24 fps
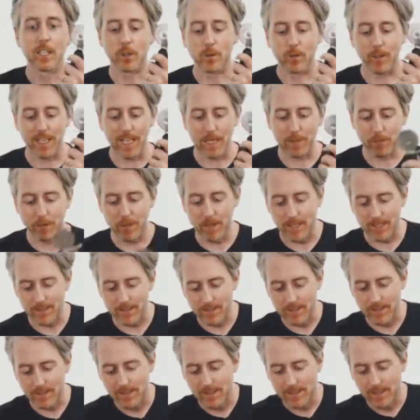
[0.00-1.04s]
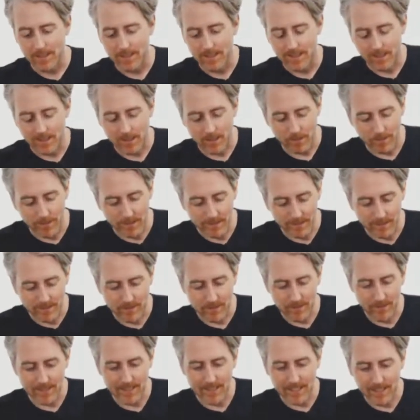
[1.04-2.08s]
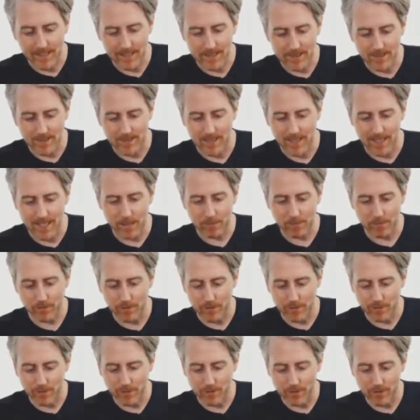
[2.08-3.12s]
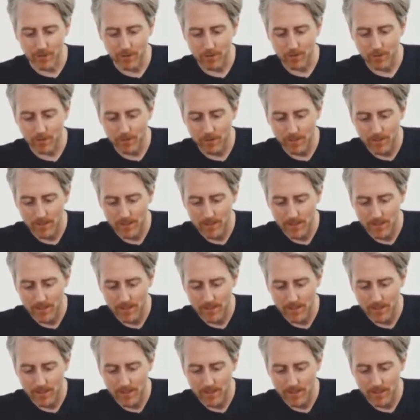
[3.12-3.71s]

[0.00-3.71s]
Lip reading: Look what I brought. All right, so I guess I will just do,